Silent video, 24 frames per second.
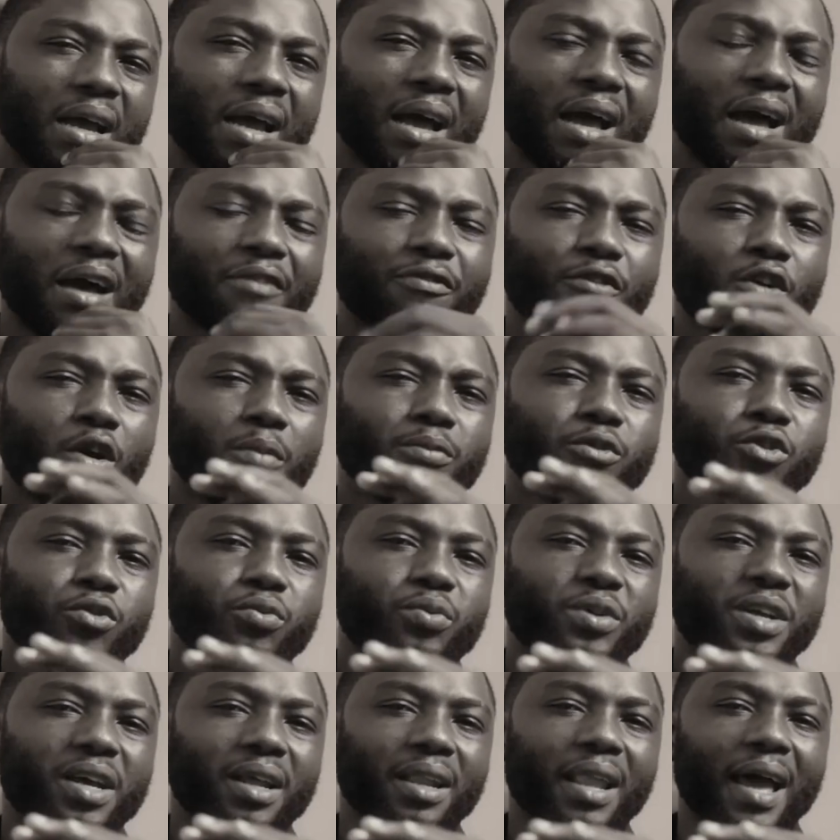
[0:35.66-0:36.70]
I've come to
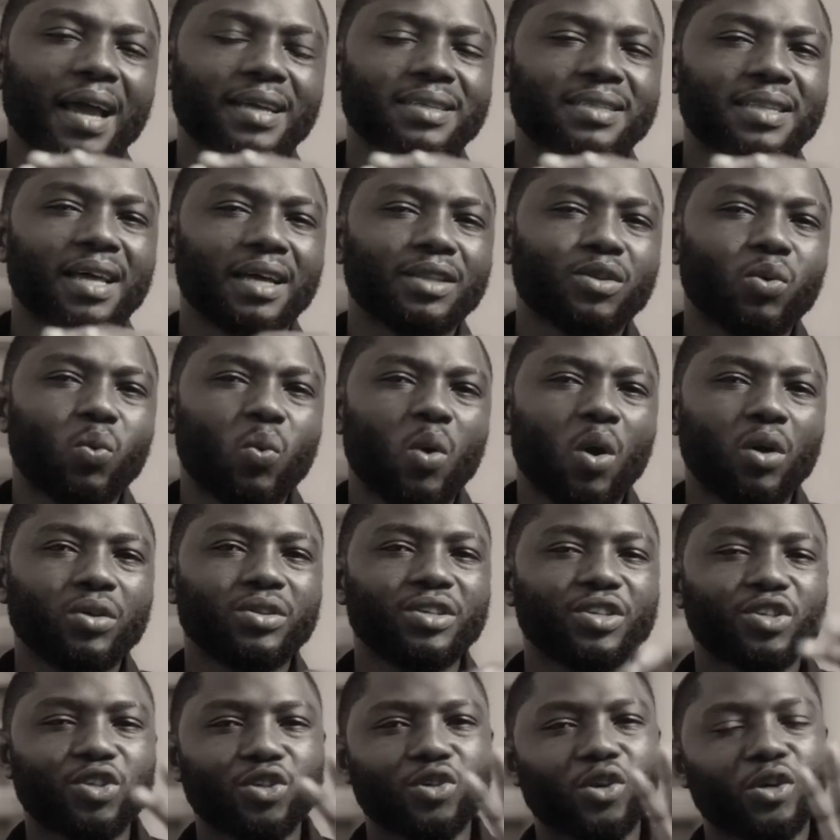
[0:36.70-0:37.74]
realize that the world
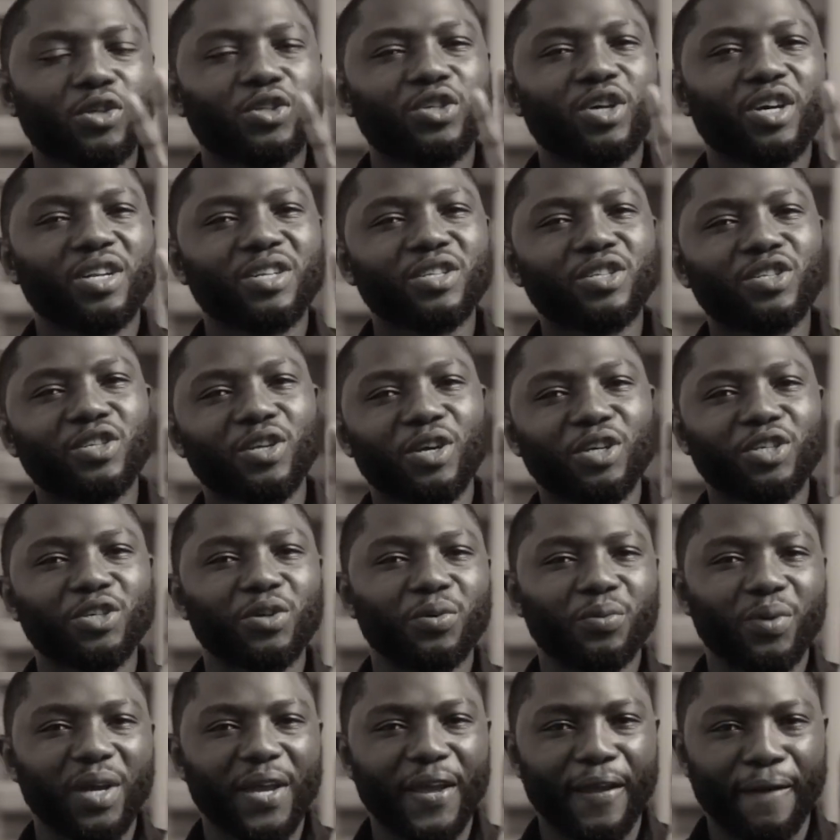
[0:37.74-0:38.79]
is structured in such a
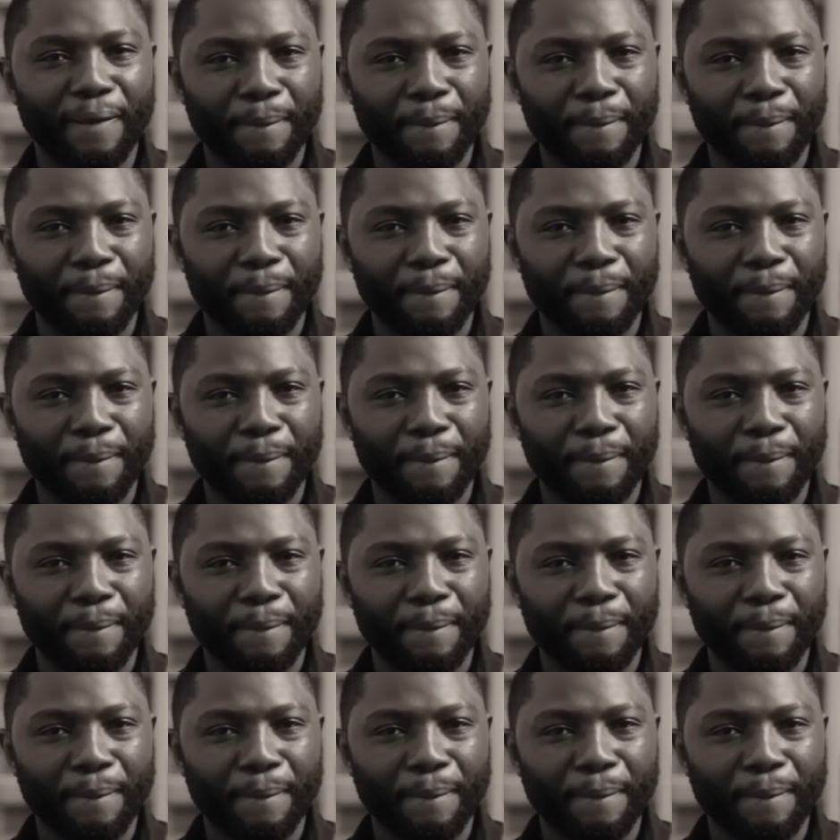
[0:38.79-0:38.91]
way